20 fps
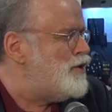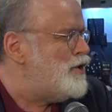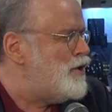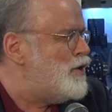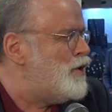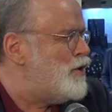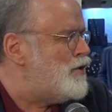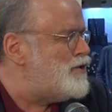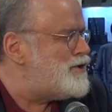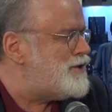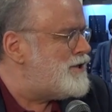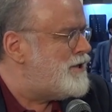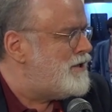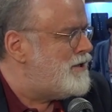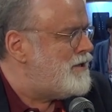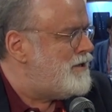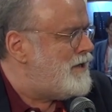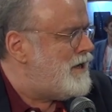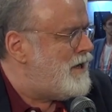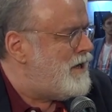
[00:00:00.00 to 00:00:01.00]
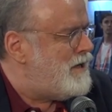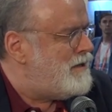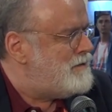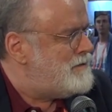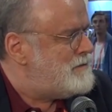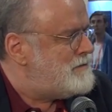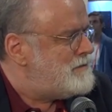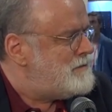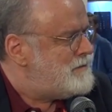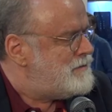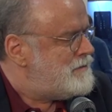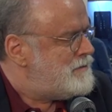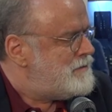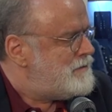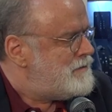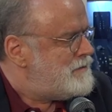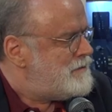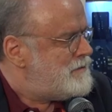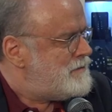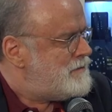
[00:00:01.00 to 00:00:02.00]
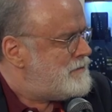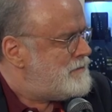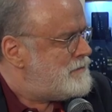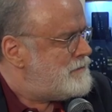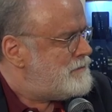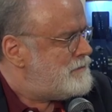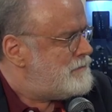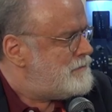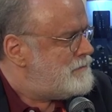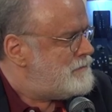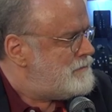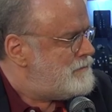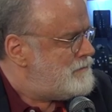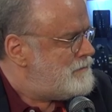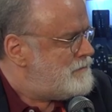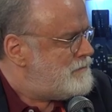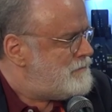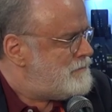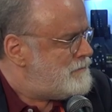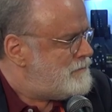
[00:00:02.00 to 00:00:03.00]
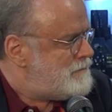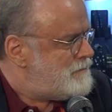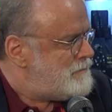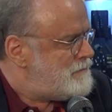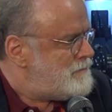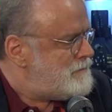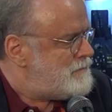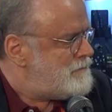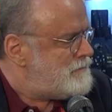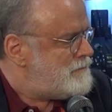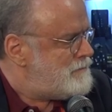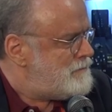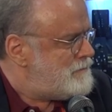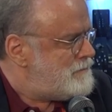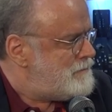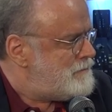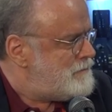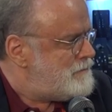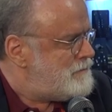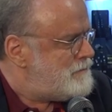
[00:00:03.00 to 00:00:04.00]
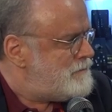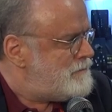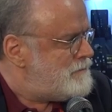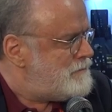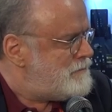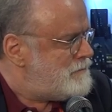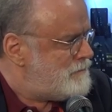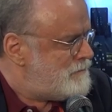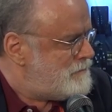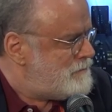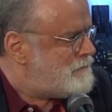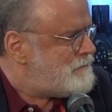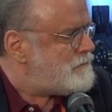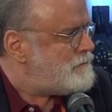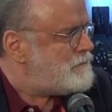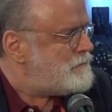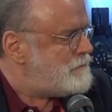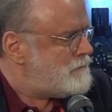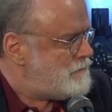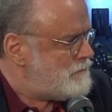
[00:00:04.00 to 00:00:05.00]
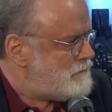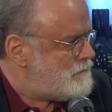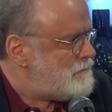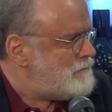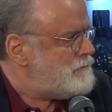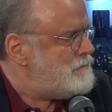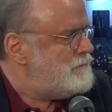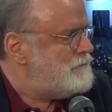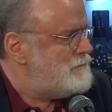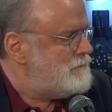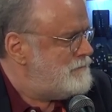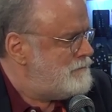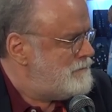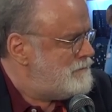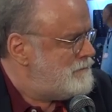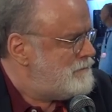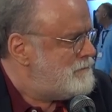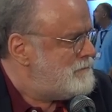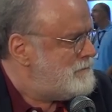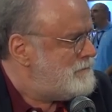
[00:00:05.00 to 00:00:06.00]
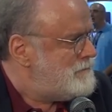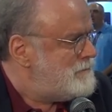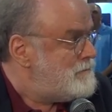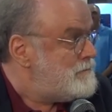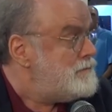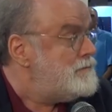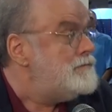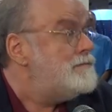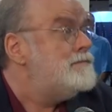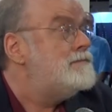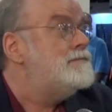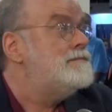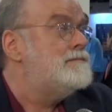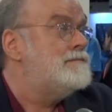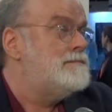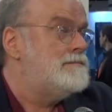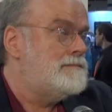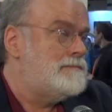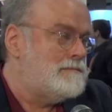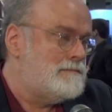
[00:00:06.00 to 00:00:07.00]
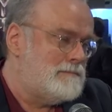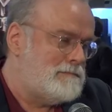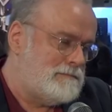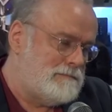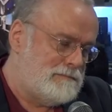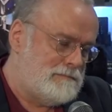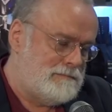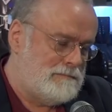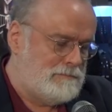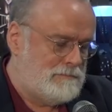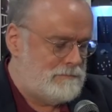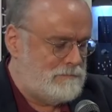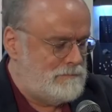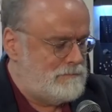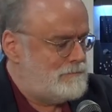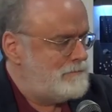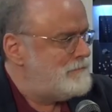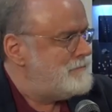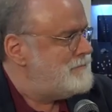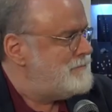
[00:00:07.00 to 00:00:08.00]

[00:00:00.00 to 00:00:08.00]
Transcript: No words are spoken by the person on screen.